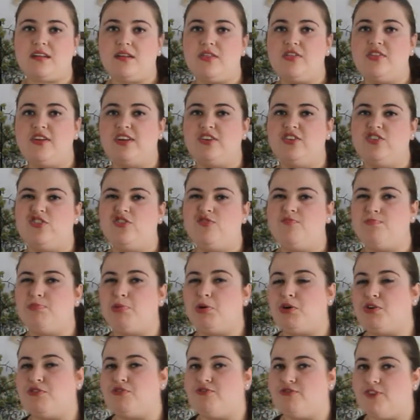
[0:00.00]
They
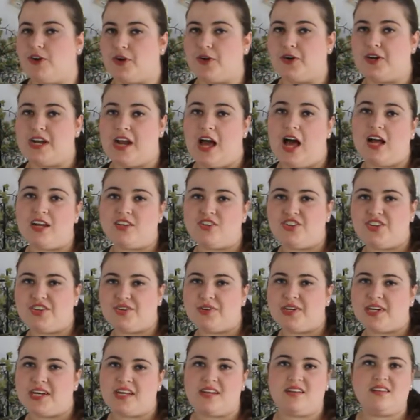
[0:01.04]
prefer not to.
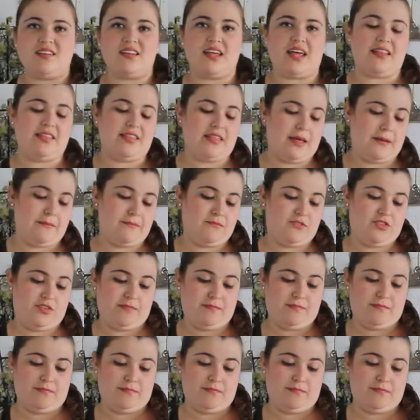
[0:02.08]
It can send them to